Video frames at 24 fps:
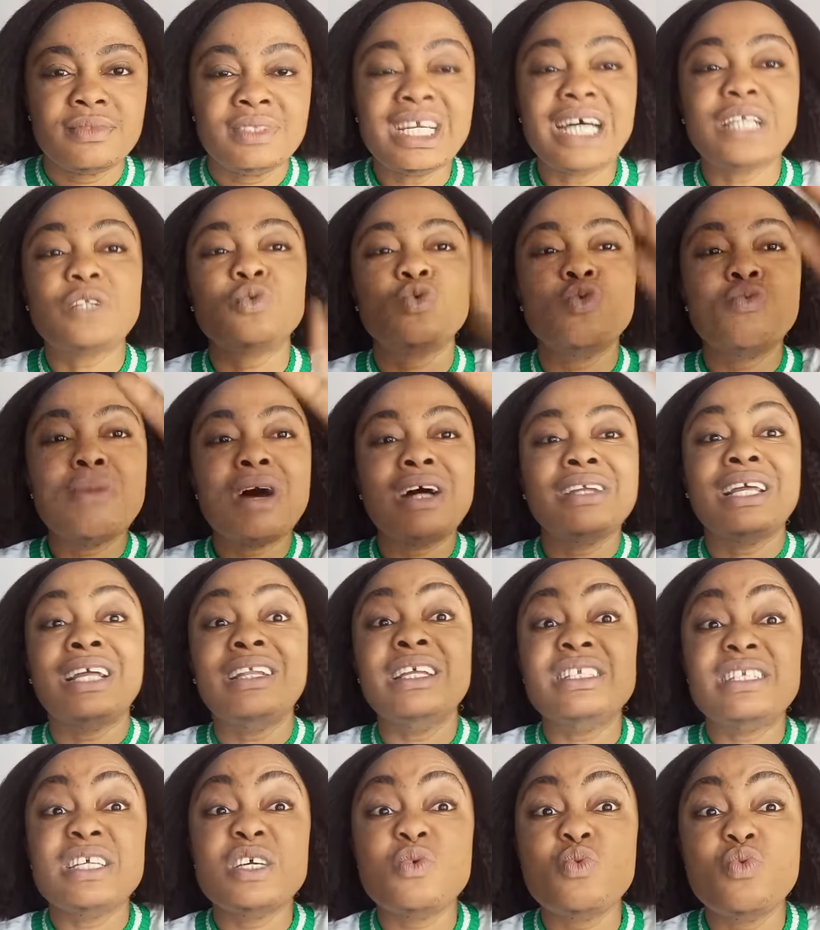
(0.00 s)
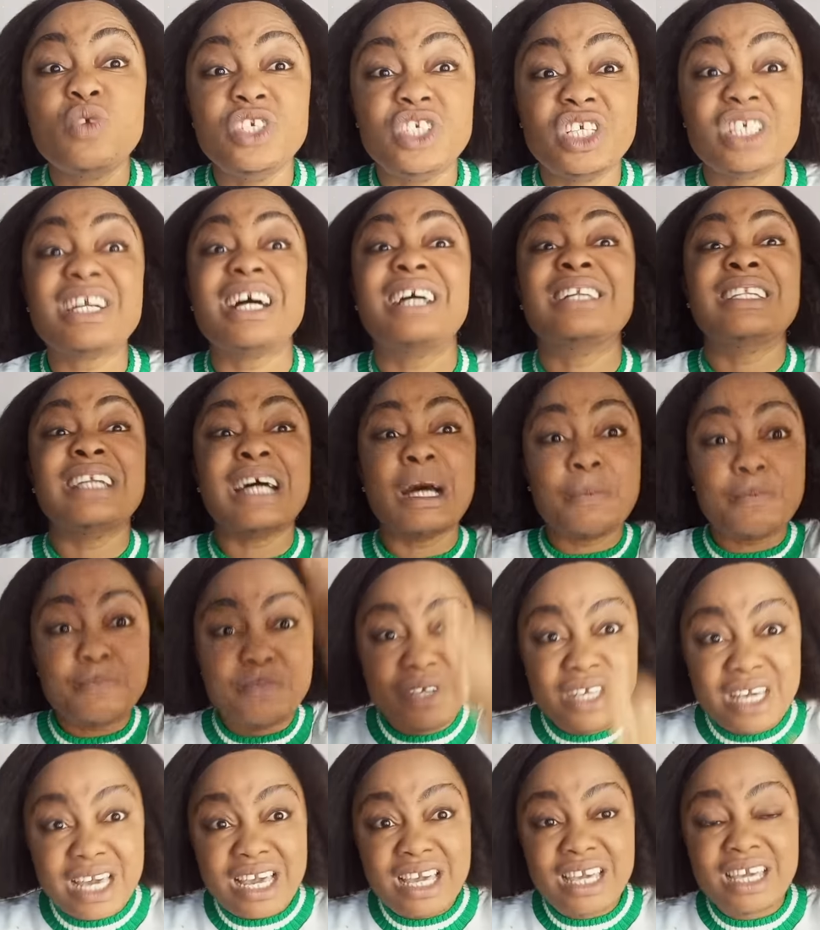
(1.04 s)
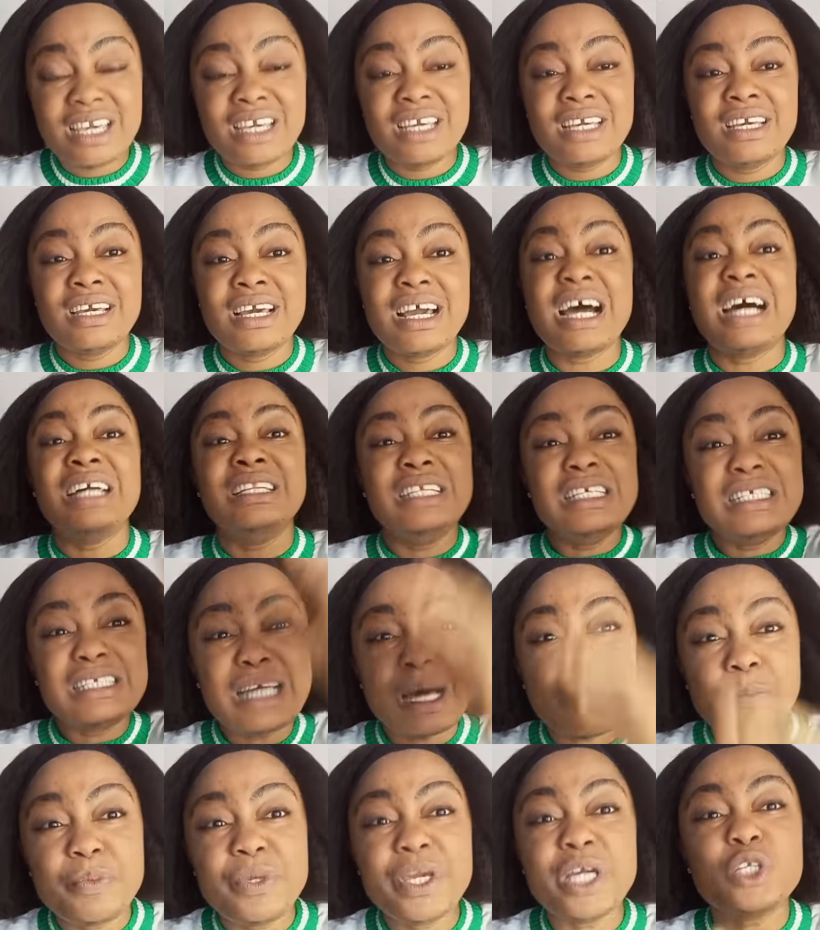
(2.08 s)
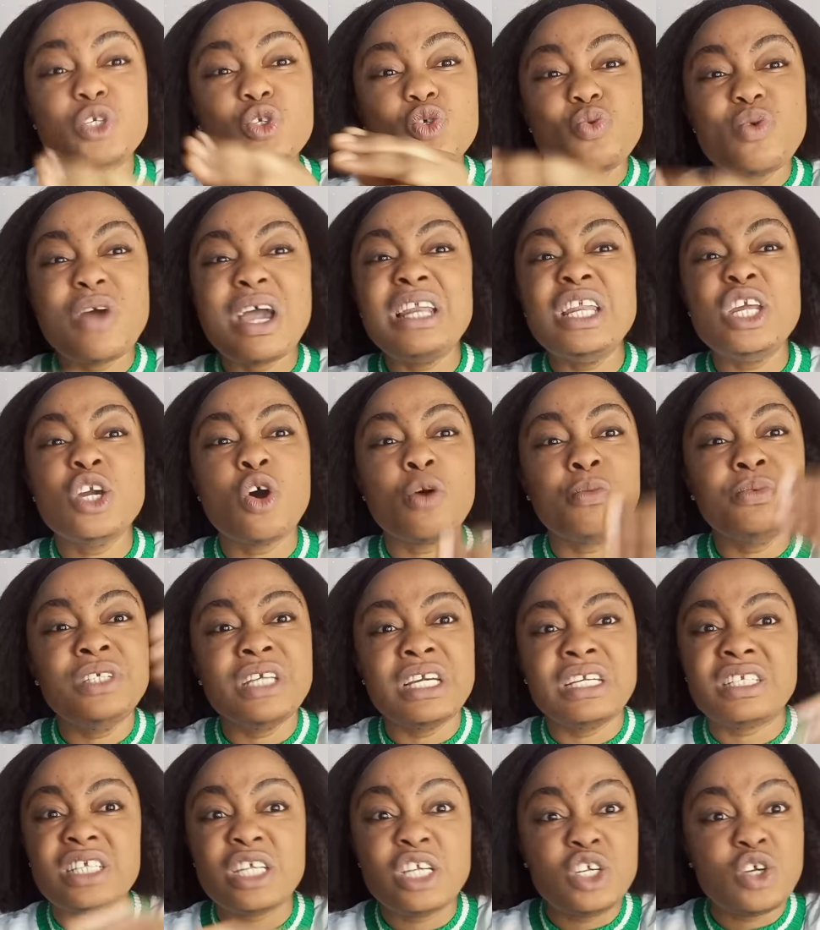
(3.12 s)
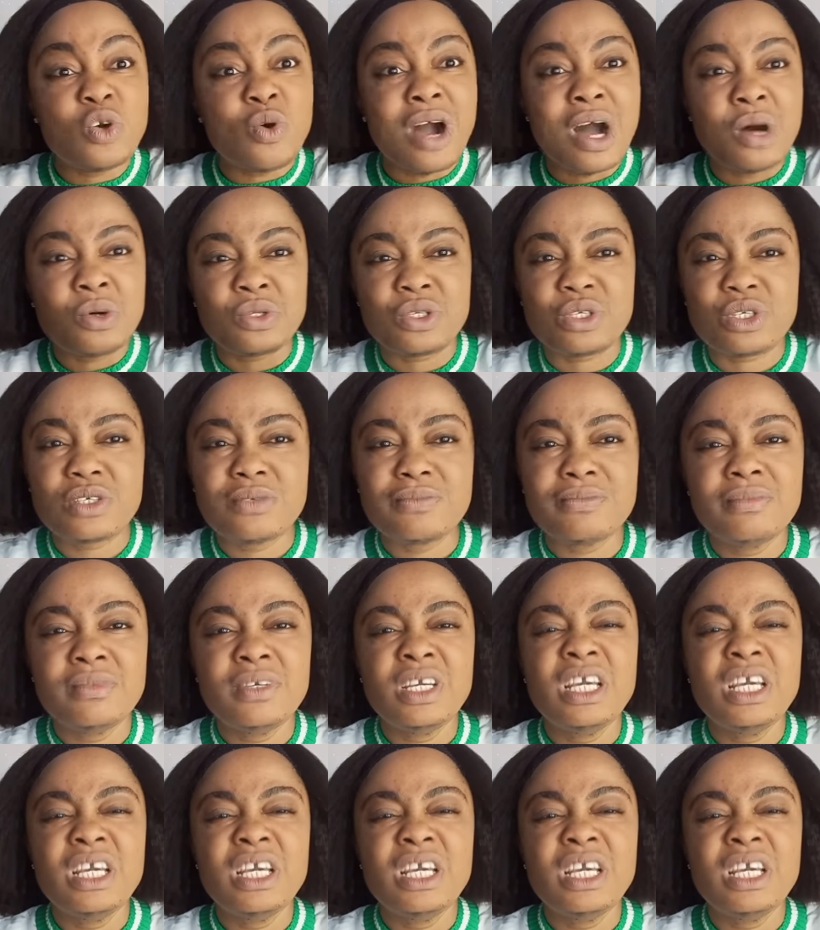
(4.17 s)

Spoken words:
That woman that is a witch can appear and disappear through any object in your house.